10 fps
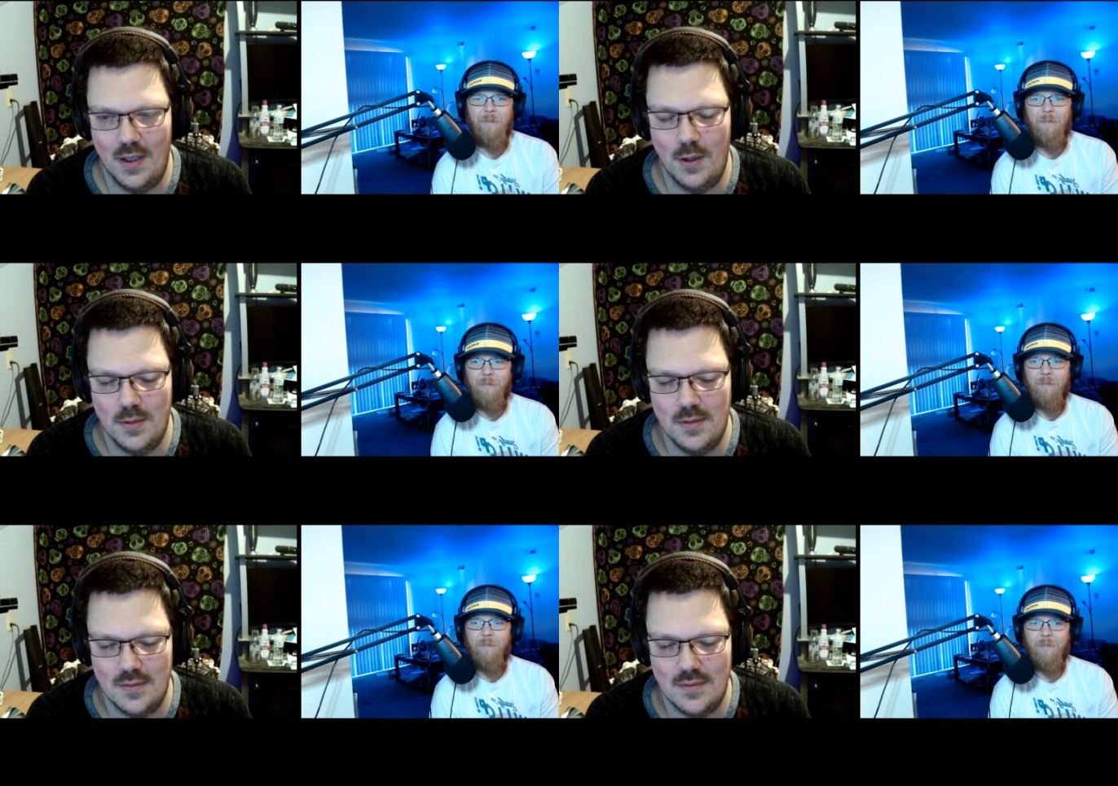Speaker 1: Uh,
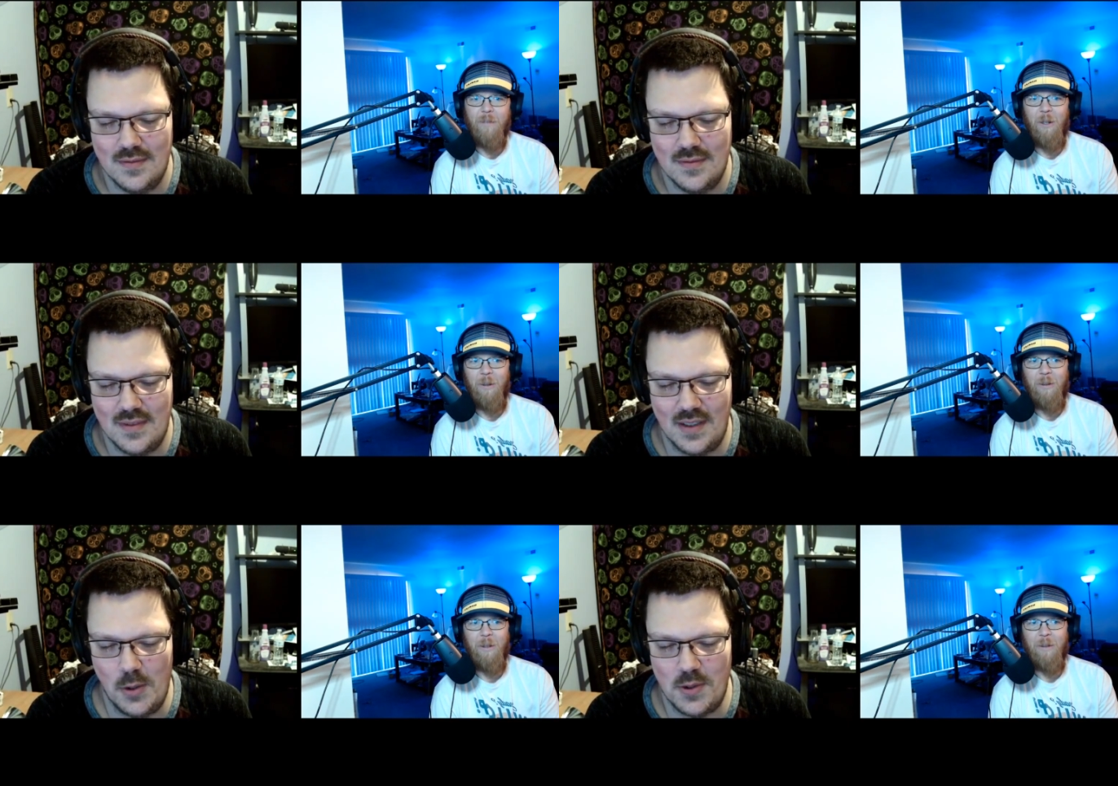I know.
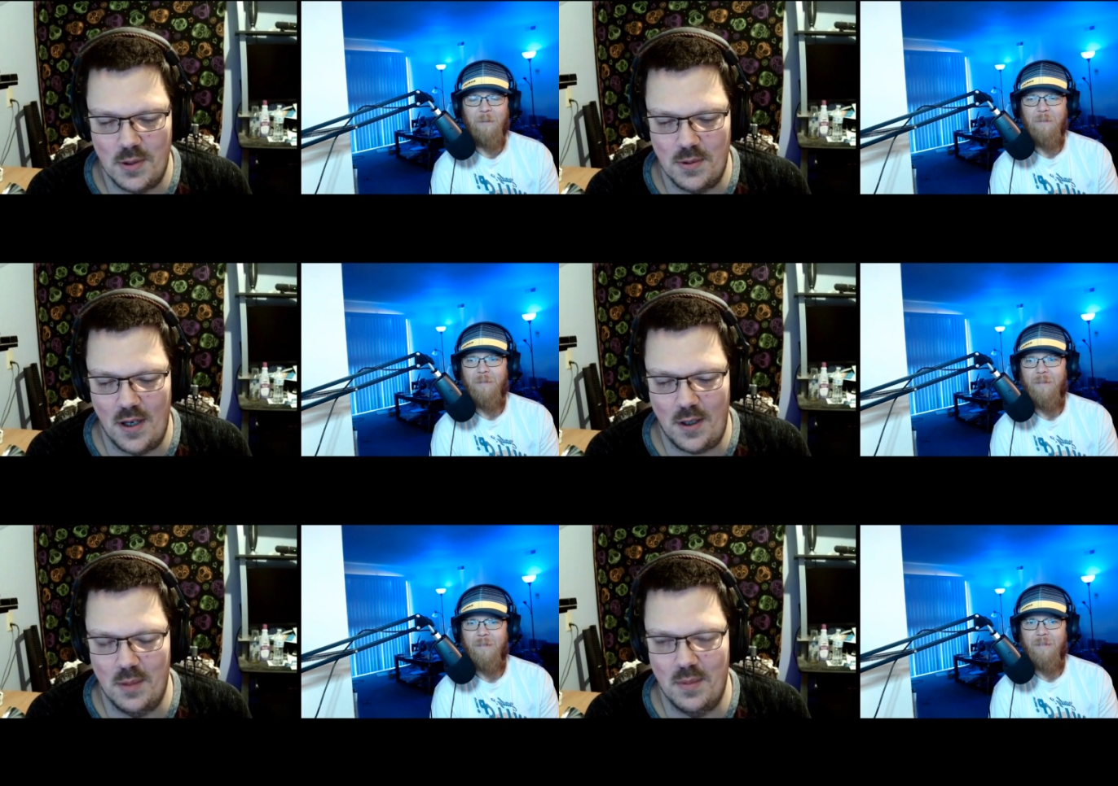Oh,
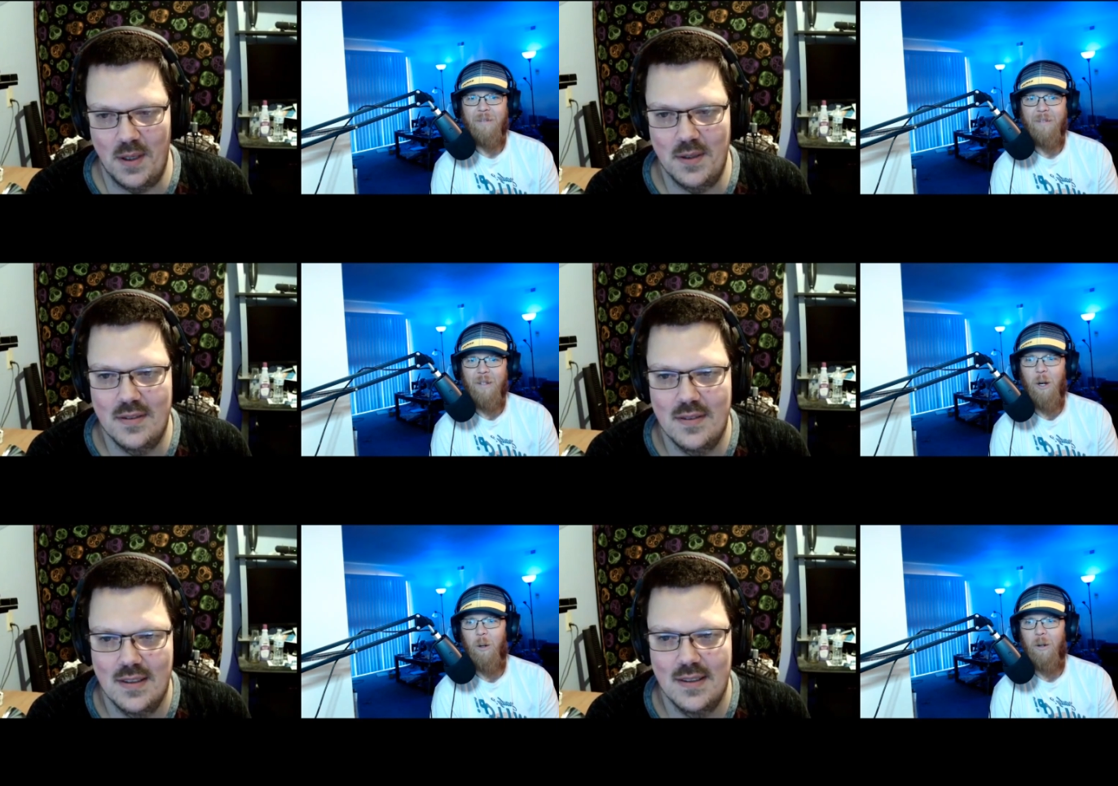okay. I know what you're
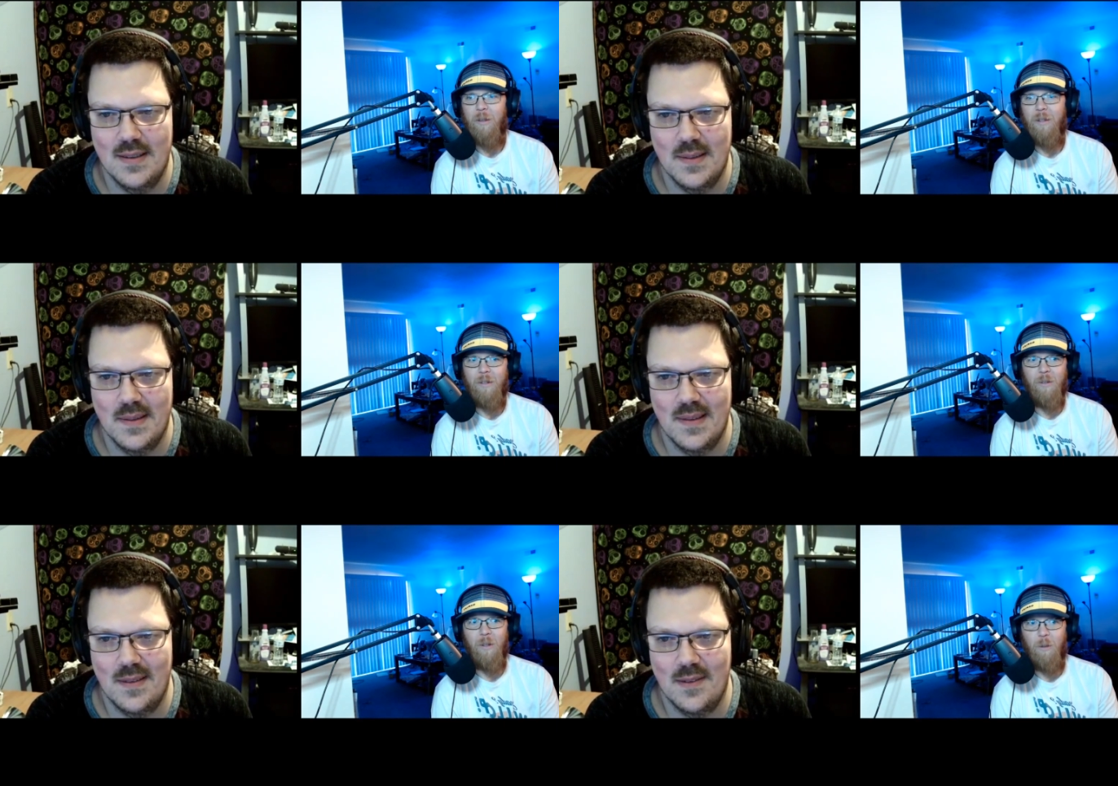talking about.
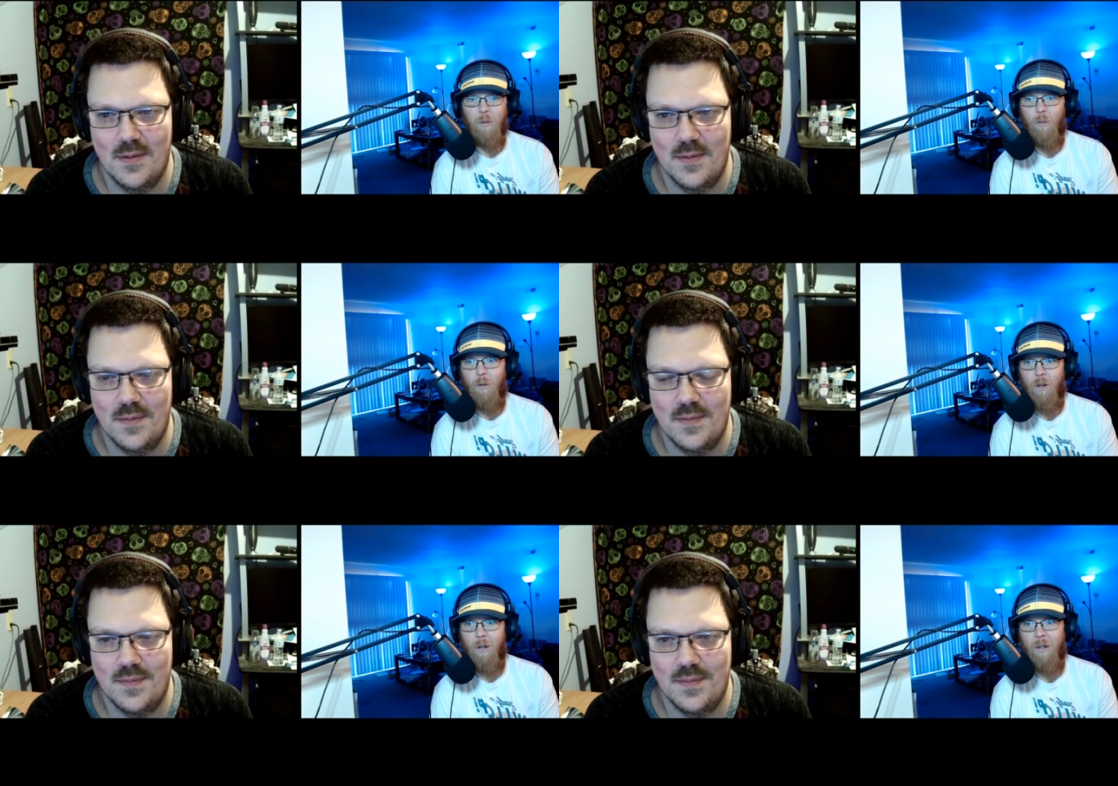Oh,
Speaker 2: I thought you
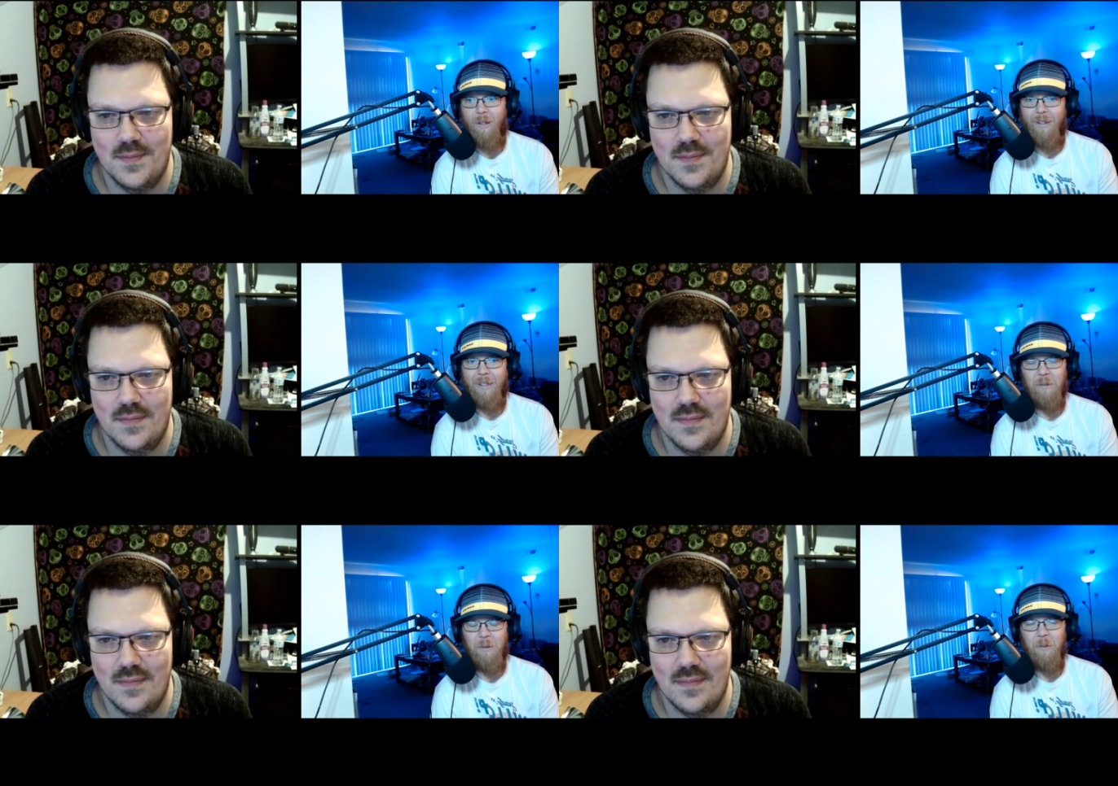were like,
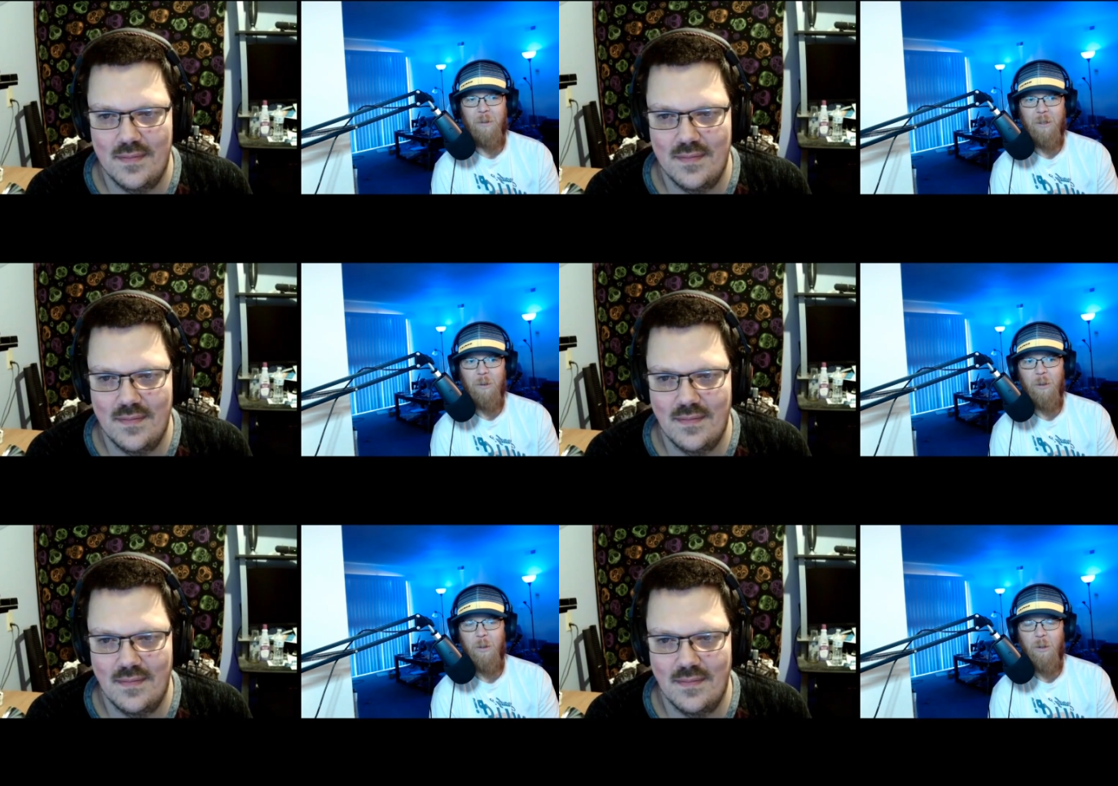why? Like
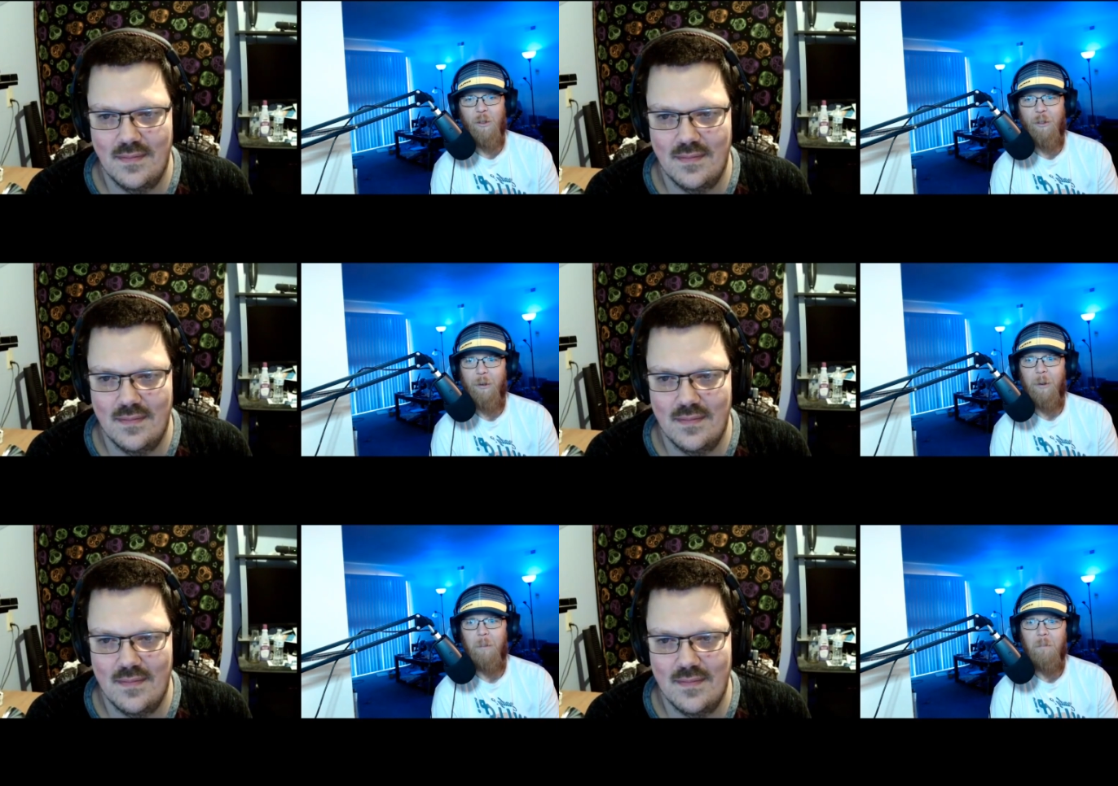we were redoing
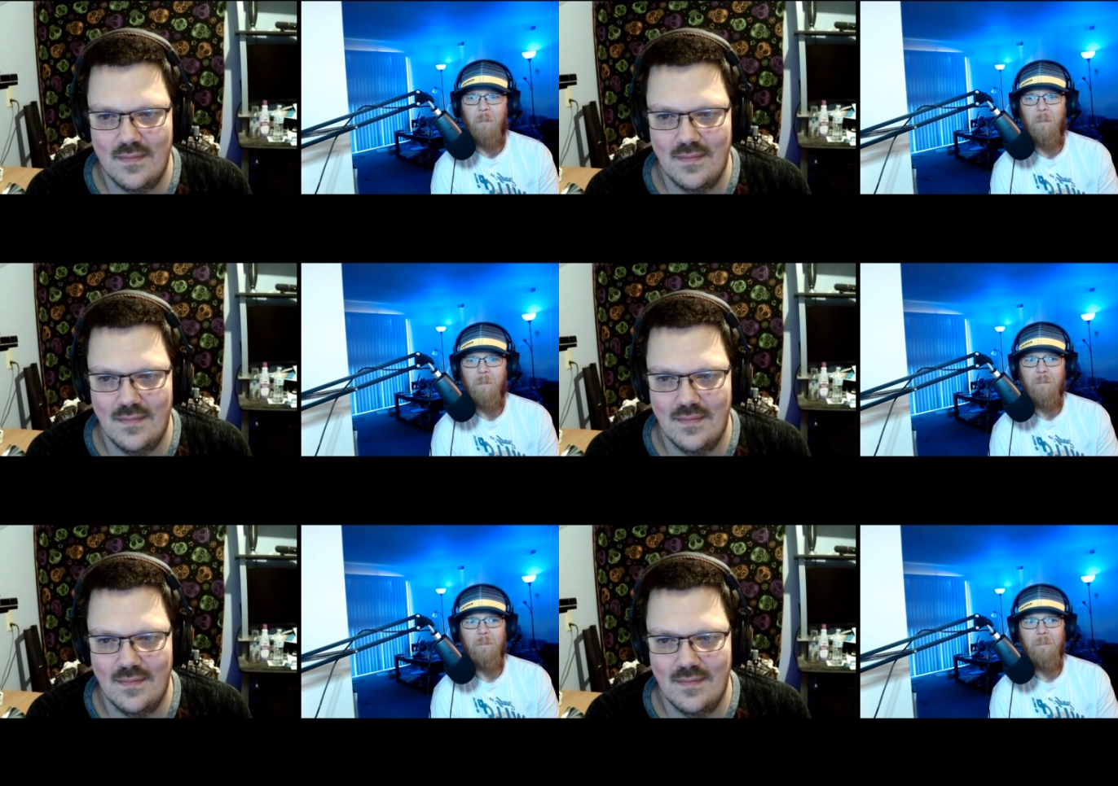the whole thing.